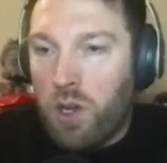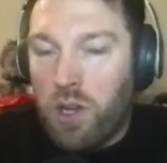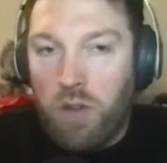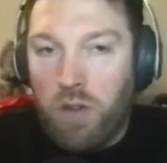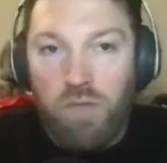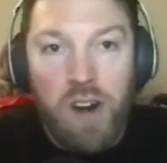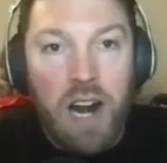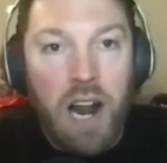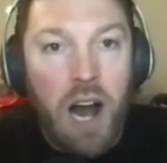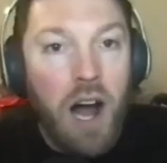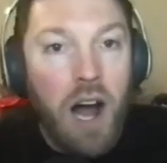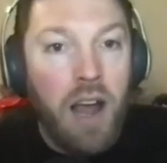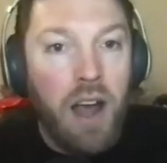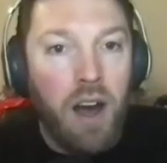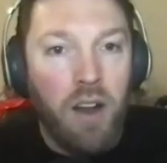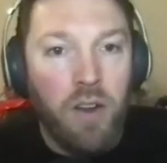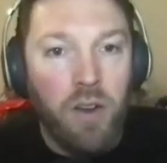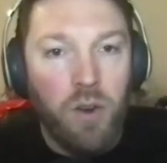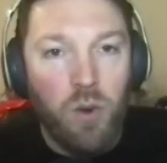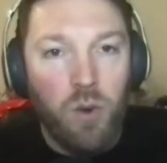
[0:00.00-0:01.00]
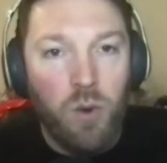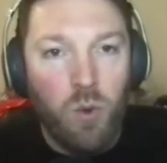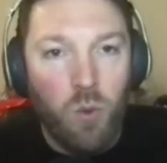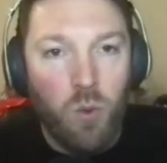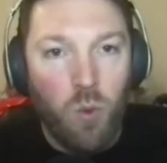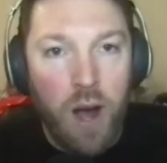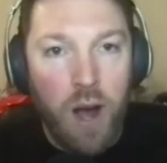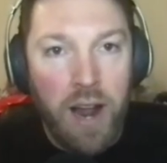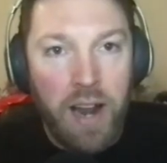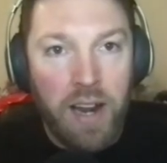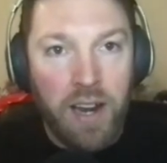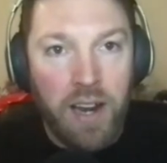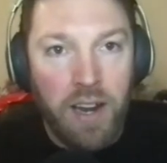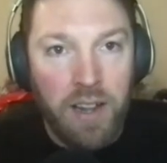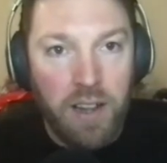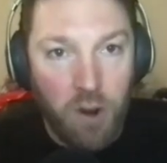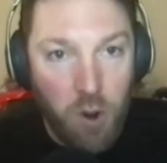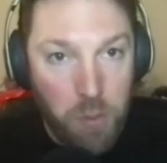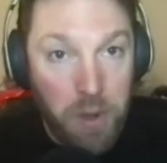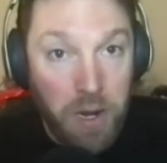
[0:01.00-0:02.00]
can rely on when
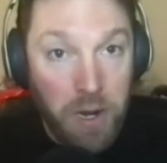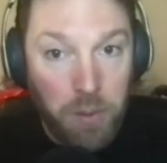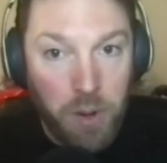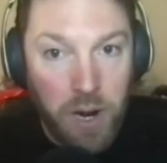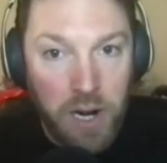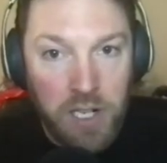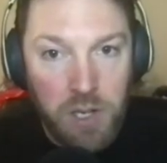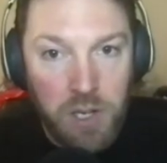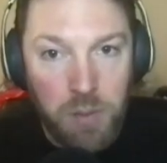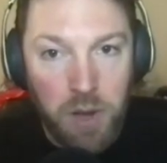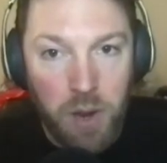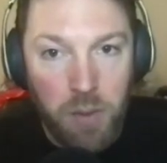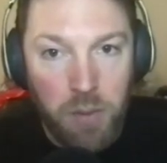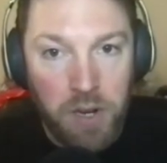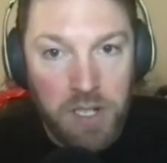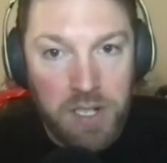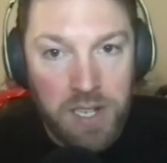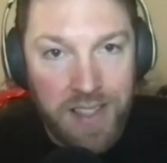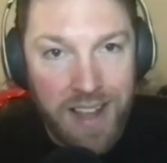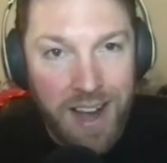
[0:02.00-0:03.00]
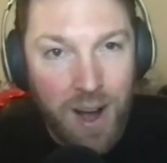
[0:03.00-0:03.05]
there are big pressure moments.